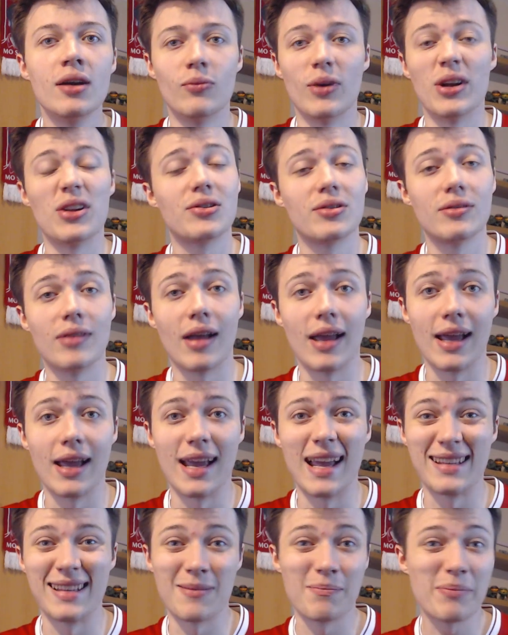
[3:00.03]
which
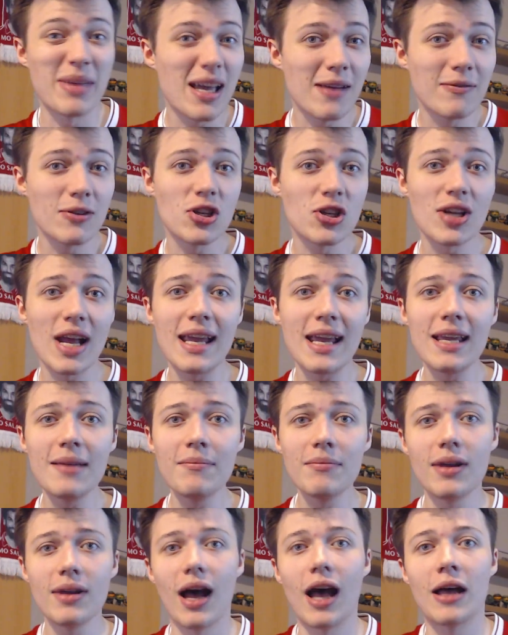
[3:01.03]
is a bit of a
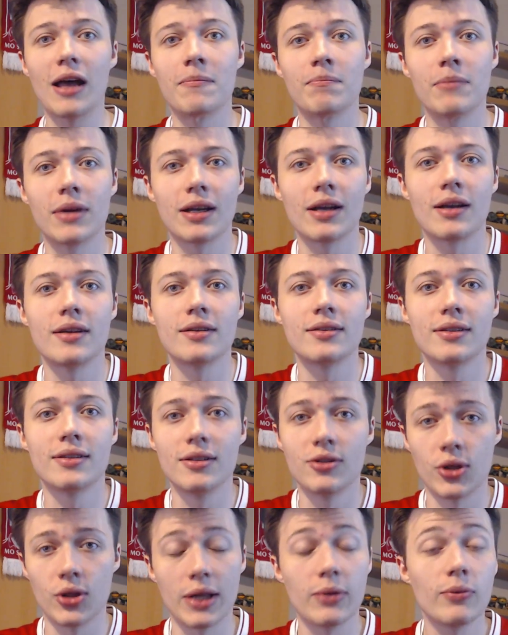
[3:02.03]
shame because
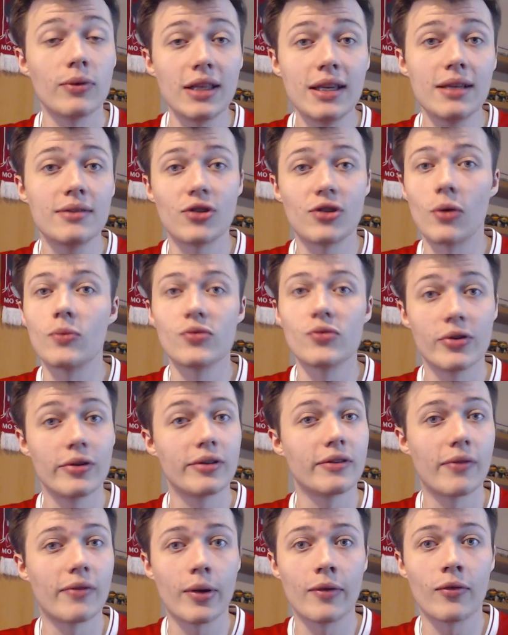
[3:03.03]
genuinely Jones
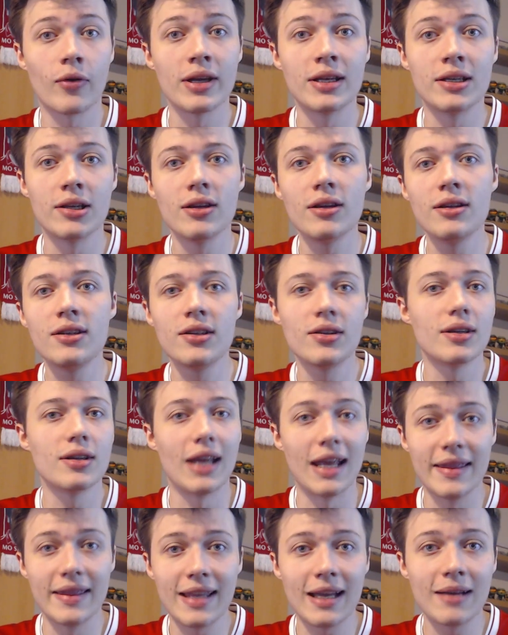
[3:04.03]
looked very, very good
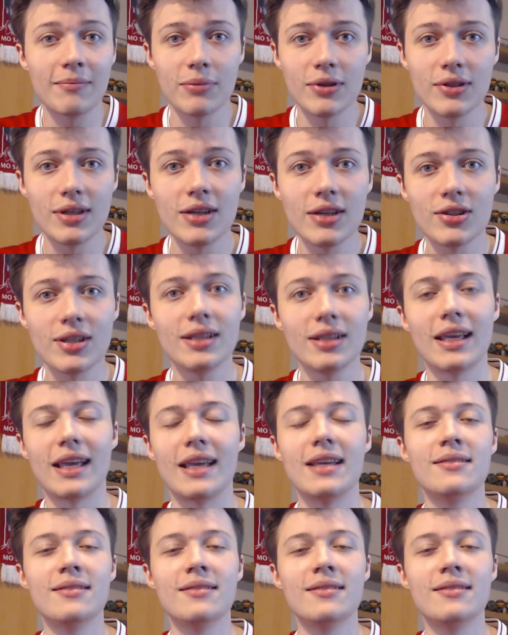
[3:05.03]
in that position.